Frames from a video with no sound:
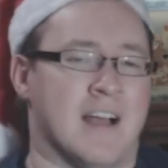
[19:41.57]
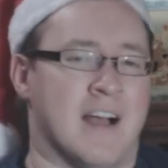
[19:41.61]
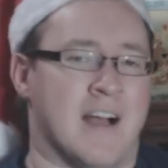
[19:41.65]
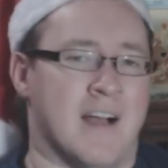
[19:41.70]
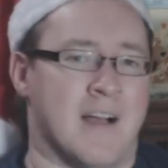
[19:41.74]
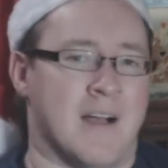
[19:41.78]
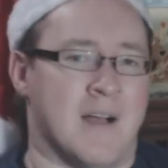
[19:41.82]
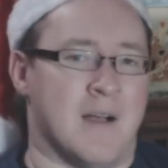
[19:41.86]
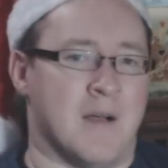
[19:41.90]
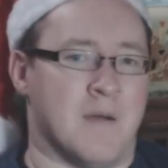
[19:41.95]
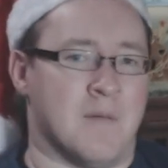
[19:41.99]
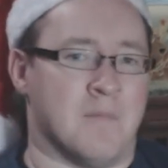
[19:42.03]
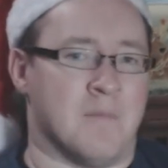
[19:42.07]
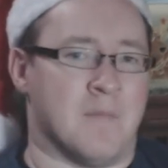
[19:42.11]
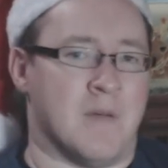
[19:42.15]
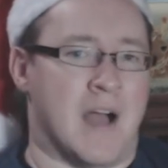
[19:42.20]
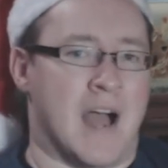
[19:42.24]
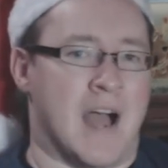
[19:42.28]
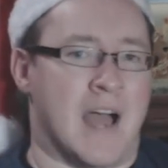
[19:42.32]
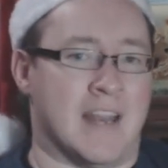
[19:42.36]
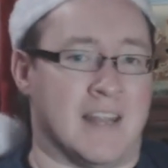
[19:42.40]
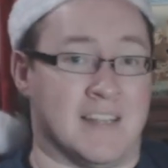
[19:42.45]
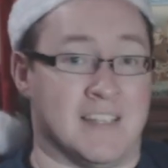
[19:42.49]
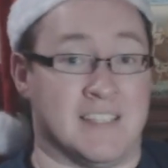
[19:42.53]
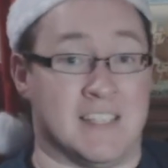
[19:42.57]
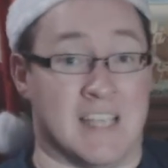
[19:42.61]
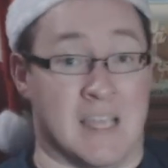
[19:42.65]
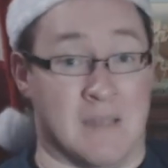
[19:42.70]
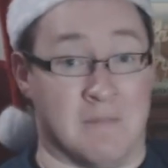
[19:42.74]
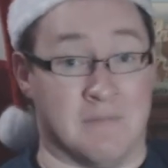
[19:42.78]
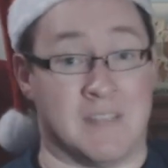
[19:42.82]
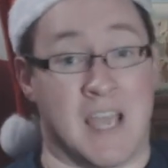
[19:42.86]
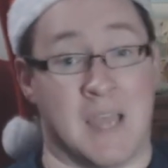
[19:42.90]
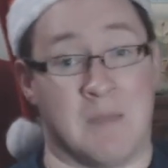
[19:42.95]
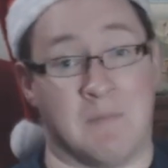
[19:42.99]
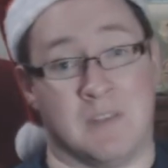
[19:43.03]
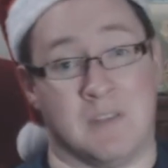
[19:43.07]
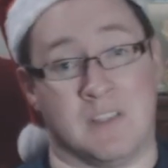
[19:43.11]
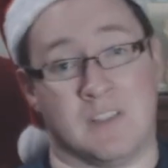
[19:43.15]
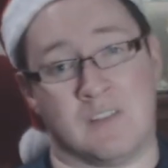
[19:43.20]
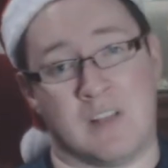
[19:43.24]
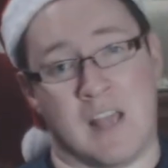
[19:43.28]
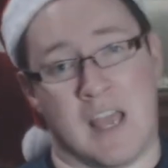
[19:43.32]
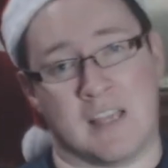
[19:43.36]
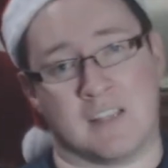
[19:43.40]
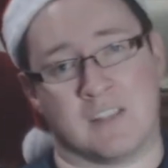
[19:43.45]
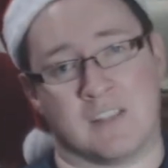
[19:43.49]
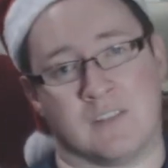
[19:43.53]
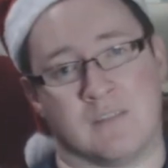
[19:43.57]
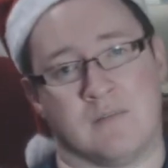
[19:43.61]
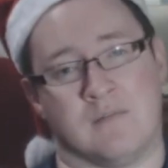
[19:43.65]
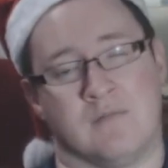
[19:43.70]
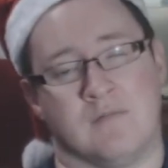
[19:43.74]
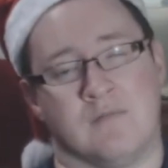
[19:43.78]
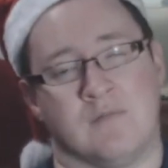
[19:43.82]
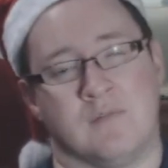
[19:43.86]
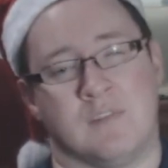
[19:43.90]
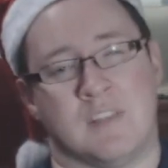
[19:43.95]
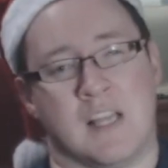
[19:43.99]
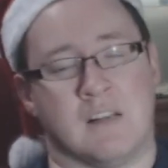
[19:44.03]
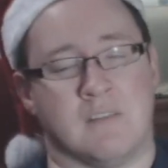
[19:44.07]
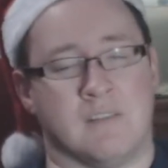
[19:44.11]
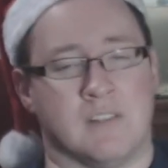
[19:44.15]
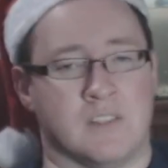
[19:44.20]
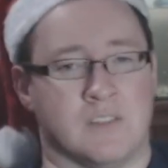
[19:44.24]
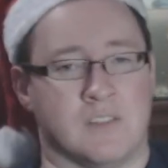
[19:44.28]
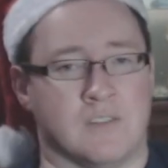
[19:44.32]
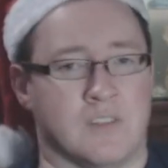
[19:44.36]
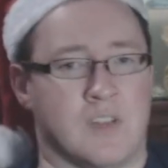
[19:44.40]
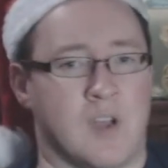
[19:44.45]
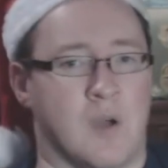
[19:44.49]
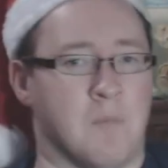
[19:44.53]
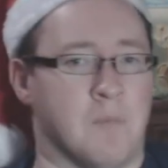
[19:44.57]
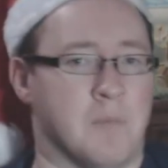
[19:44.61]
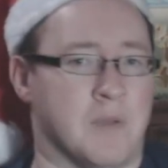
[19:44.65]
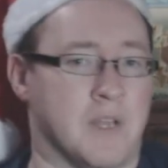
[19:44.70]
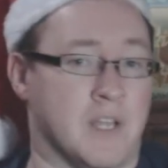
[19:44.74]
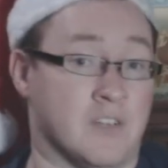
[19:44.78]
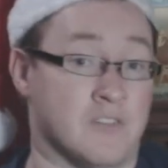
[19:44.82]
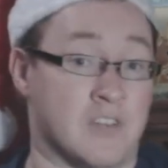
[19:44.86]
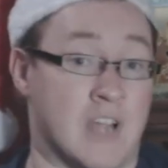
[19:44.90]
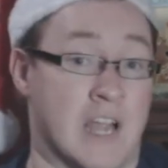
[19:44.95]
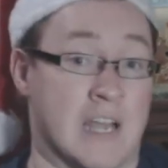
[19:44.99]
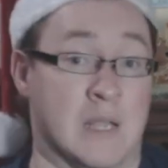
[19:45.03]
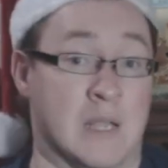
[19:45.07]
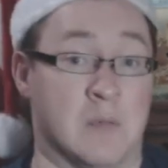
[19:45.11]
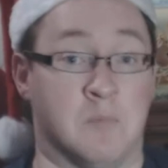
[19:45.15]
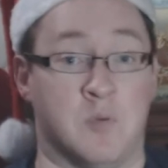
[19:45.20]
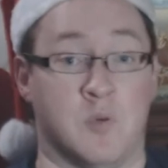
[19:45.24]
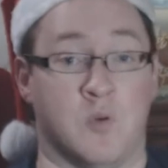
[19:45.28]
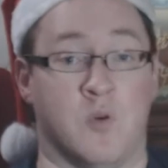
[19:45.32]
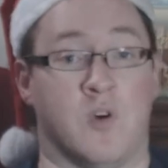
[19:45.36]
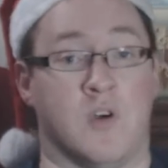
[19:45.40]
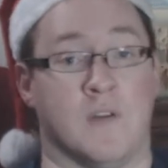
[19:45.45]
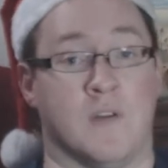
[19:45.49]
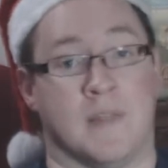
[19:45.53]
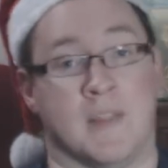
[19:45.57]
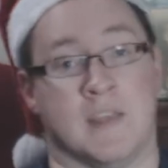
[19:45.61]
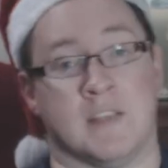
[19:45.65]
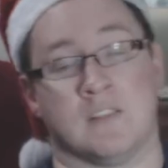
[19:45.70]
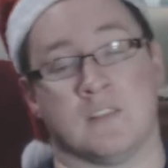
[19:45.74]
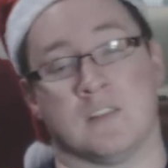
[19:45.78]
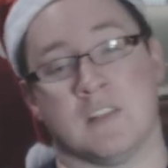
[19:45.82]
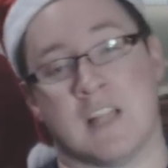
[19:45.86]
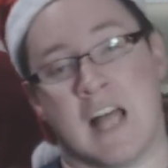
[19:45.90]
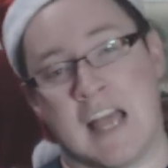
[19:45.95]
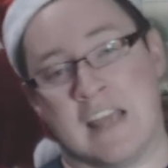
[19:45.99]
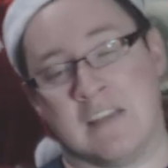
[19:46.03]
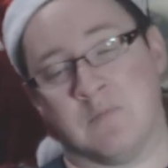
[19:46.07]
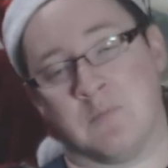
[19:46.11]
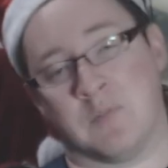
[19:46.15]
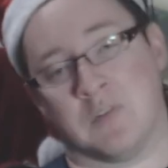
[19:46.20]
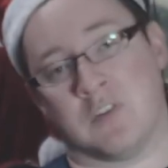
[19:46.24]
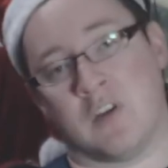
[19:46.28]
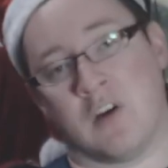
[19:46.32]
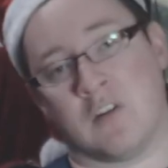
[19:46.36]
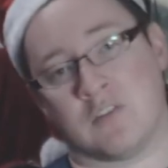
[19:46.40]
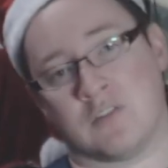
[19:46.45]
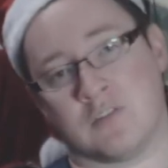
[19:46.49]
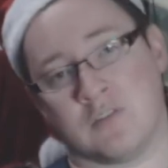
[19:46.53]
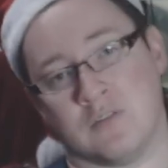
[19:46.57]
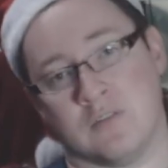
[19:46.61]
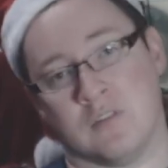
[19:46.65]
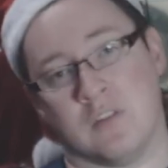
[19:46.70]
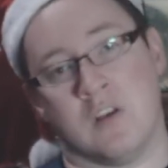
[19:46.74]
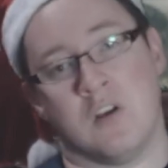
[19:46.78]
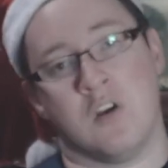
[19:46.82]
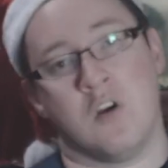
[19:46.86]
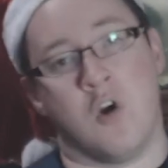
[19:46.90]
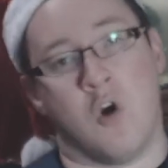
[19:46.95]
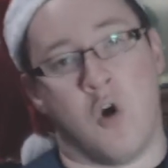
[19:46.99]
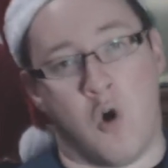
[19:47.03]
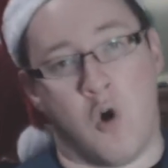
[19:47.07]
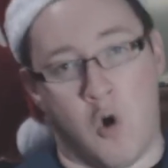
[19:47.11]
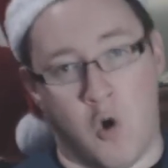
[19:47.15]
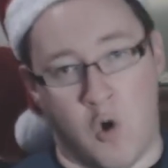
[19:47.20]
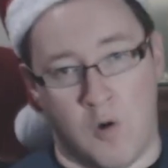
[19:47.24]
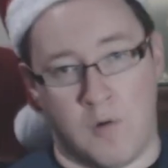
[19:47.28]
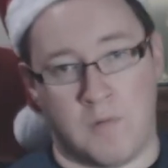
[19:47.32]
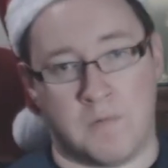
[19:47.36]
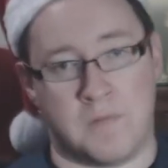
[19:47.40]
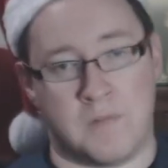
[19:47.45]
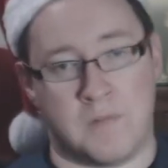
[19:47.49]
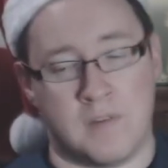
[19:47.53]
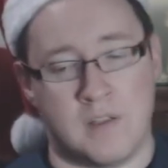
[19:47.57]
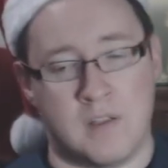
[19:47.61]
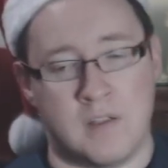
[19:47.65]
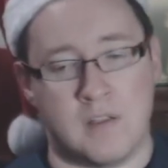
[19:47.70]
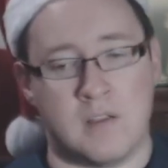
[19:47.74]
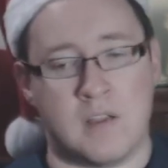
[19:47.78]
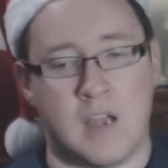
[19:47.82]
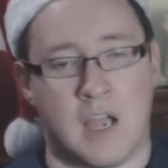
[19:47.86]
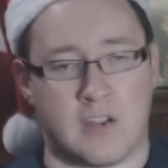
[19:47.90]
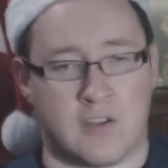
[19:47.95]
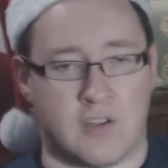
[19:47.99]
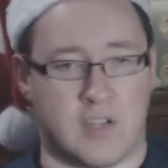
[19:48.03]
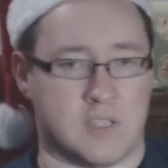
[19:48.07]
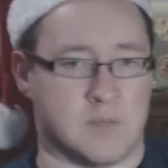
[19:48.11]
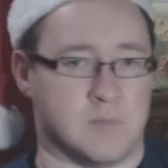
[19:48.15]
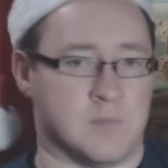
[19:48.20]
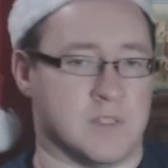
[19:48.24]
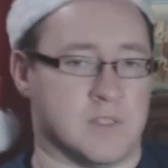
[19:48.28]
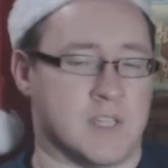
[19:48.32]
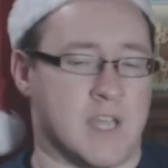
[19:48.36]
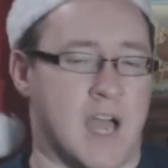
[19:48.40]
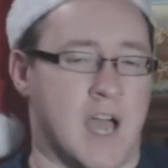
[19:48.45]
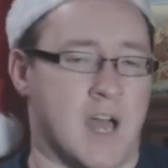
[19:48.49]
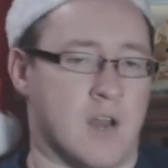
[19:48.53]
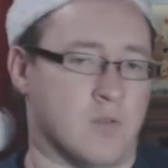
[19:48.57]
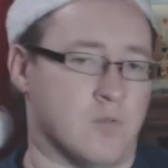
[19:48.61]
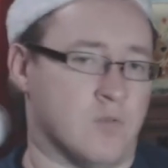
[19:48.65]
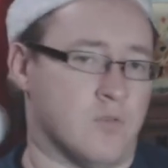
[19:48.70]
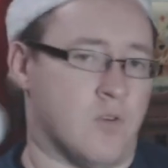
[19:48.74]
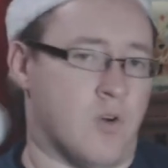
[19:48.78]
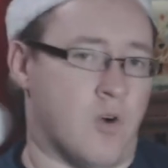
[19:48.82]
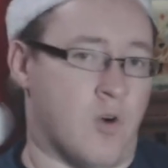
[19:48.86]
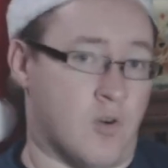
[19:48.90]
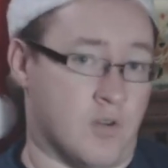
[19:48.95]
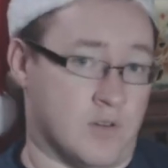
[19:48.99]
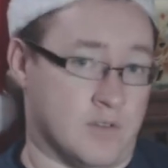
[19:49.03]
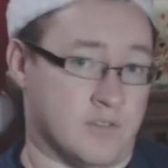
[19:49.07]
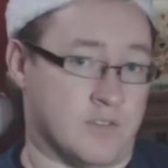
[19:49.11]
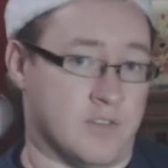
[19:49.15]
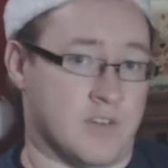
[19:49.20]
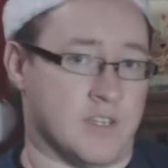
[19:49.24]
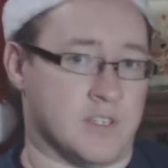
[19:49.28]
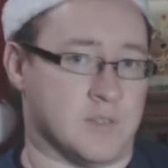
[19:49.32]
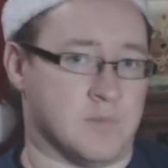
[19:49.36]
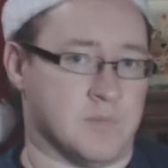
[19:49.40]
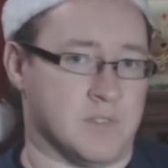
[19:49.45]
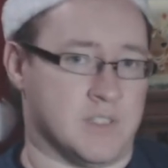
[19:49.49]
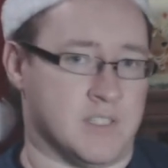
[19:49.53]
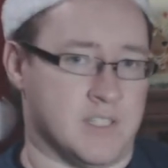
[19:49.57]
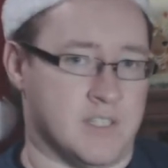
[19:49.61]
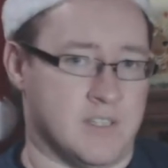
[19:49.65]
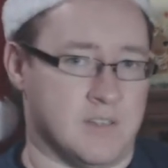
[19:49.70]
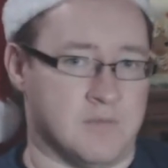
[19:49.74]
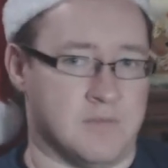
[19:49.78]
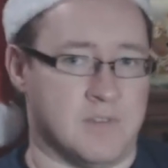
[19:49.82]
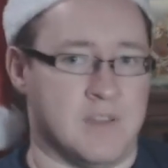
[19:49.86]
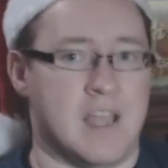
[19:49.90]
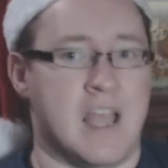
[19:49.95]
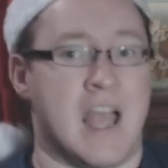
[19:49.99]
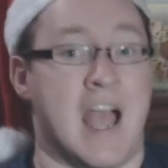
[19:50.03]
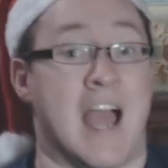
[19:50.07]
And at the same time, his television company are trying to put on this live production of A Christmas Carol on Christmas Eve,